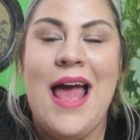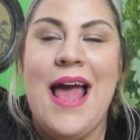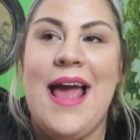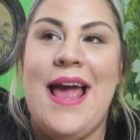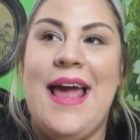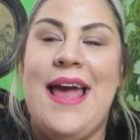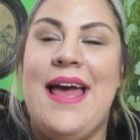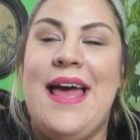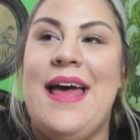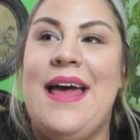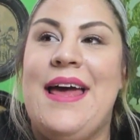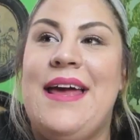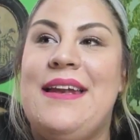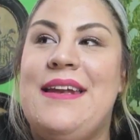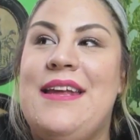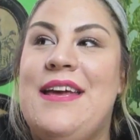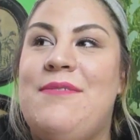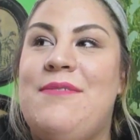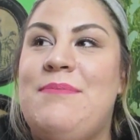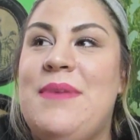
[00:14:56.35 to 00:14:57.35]

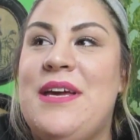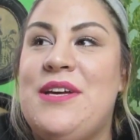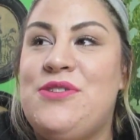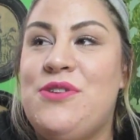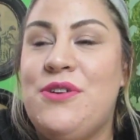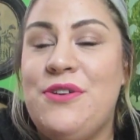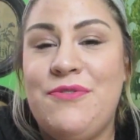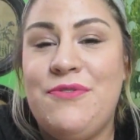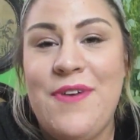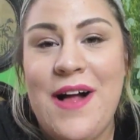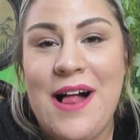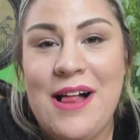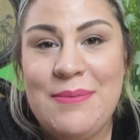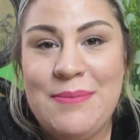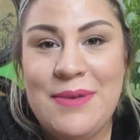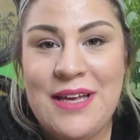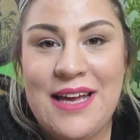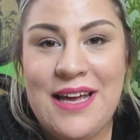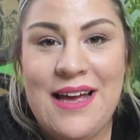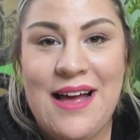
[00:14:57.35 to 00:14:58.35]
And make sure you follow
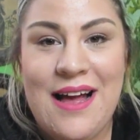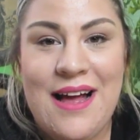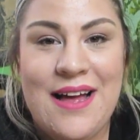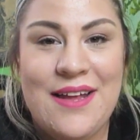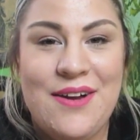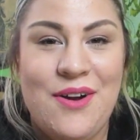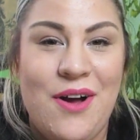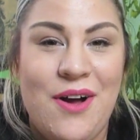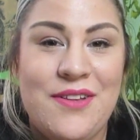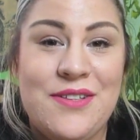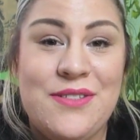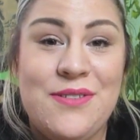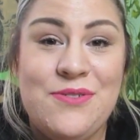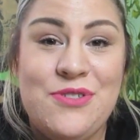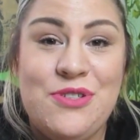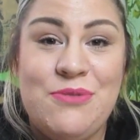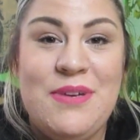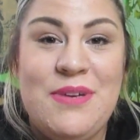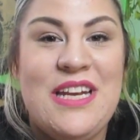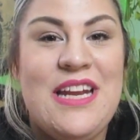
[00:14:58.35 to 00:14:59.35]
me on all
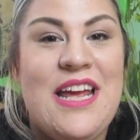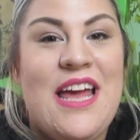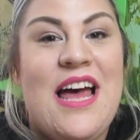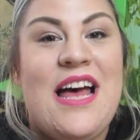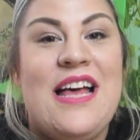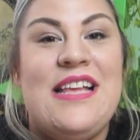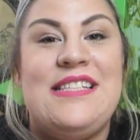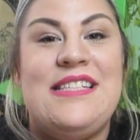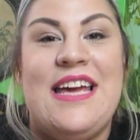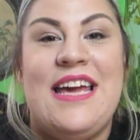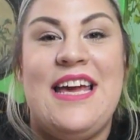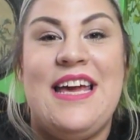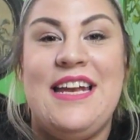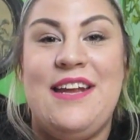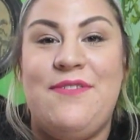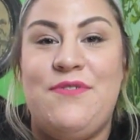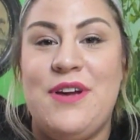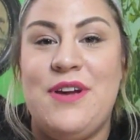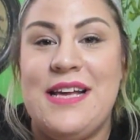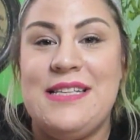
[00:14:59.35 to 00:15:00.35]
social medias,
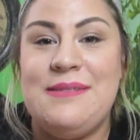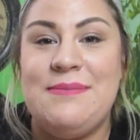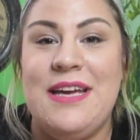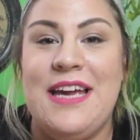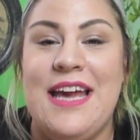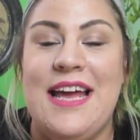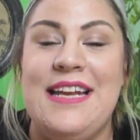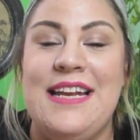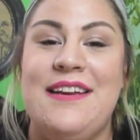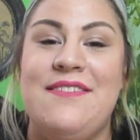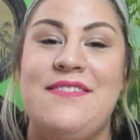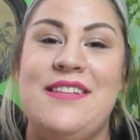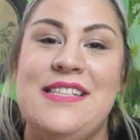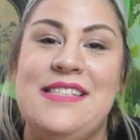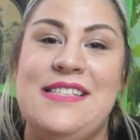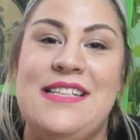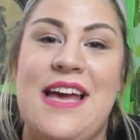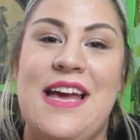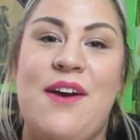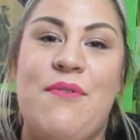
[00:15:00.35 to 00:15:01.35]
and if you guys make any of
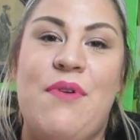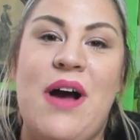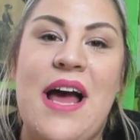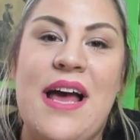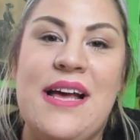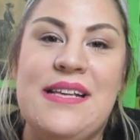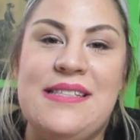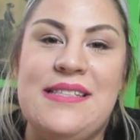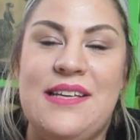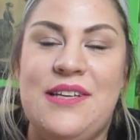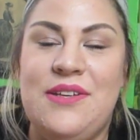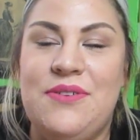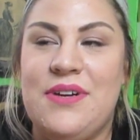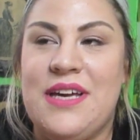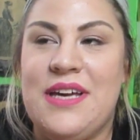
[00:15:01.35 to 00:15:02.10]
these DIYs, you